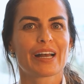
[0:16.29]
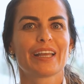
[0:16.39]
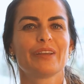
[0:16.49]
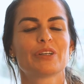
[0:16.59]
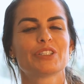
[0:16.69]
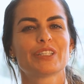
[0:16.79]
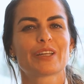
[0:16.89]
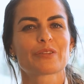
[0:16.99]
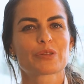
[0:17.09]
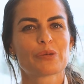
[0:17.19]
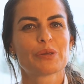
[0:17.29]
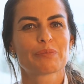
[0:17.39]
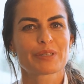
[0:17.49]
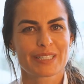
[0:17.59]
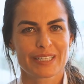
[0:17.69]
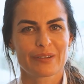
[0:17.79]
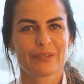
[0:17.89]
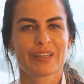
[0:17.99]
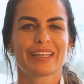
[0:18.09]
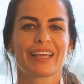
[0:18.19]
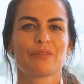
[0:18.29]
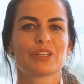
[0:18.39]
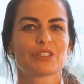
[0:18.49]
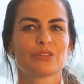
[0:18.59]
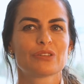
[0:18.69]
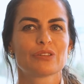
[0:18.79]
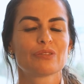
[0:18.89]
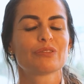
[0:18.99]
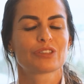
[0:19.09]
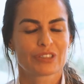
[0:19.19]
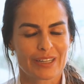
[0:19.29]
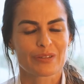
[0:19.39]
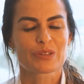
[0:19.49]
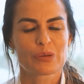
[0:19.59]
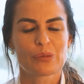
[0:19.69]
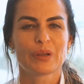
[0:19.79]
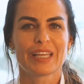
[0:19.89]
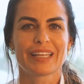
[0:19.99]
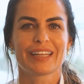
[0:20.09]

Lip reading: I went to dental school in Brazil, and I went to dental school